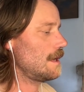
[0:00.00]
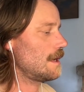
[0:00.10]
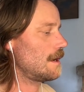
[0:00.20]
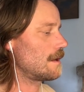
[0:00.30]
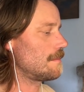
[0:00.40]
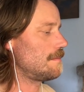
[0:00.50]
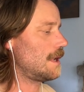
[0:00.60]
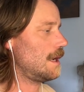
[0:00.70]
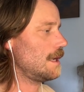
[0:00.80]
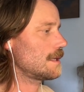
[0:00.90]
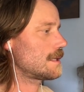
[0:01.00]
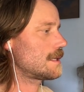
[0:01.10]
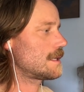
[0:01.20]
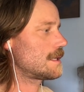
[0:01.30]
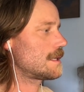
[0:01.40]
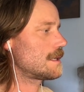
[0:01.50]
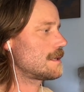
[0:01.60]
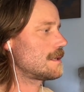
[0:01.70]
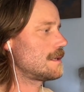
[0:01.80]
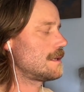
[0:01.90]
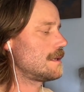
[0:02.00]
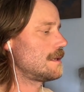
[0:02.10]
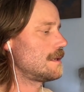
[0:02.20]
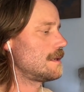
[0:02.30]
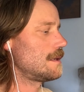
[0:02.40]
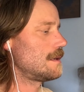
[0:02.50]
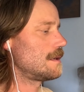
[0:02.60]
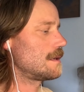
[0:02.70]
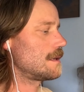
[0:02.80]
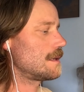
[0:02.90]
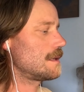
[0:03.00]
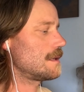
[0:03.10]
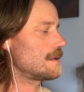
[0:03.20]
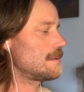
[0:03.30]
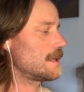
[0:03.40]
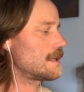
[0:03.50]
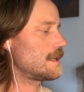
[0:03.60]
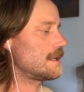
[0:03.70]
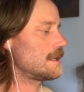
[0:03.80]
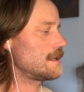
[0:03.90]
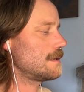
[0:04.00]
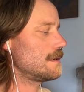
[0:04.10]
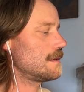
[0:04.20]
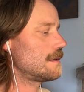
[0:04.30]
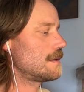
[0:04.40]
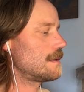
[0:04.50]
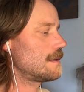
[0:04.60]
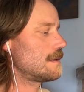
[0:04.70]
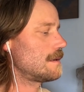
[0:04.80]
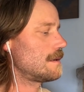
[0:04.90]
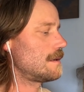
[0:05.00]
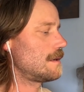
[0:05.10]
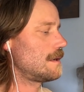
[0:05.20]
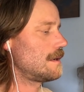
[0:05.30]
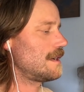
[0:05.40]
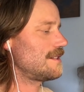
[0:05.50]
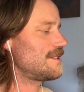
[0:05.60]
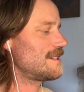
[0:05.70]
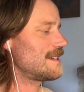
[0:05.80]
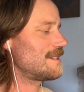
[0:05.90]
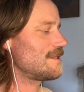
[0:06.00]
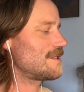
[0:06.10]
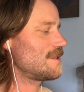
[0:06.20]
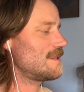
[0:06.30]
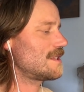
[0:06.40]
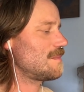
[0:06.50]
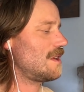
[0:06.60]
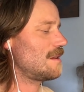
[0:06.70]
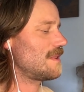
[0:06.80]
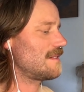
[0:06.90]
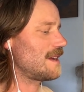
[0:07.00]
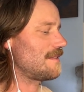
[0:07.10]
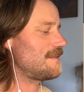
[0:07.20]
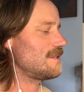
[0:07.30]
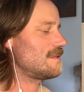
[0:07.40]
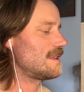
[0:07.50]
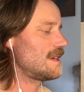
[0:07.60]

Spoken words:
out of the box. Getting this back together. It's just like they're so small. I feel